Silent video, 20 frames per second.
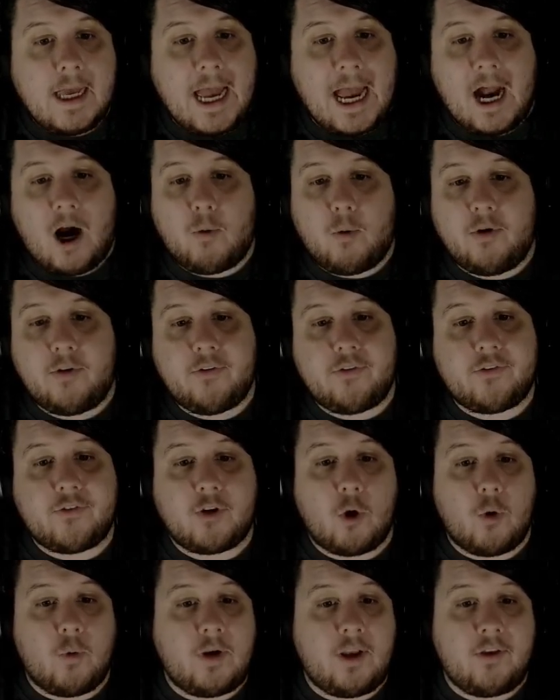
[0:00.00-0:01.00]
How is
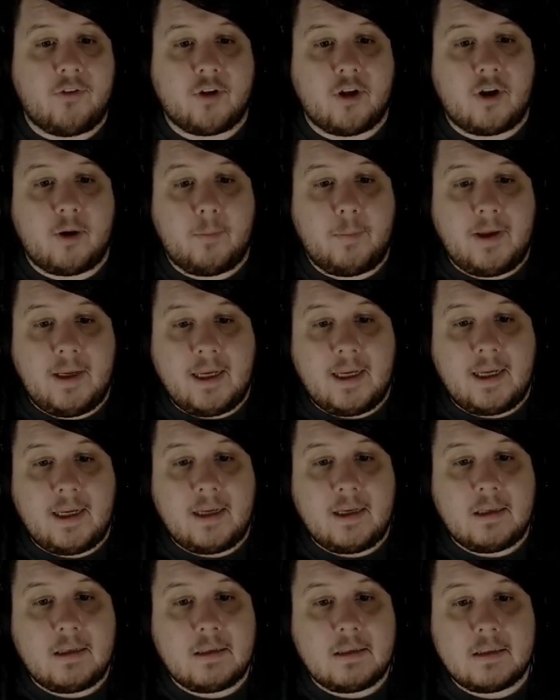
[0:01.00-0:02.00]
Sony's gonna be?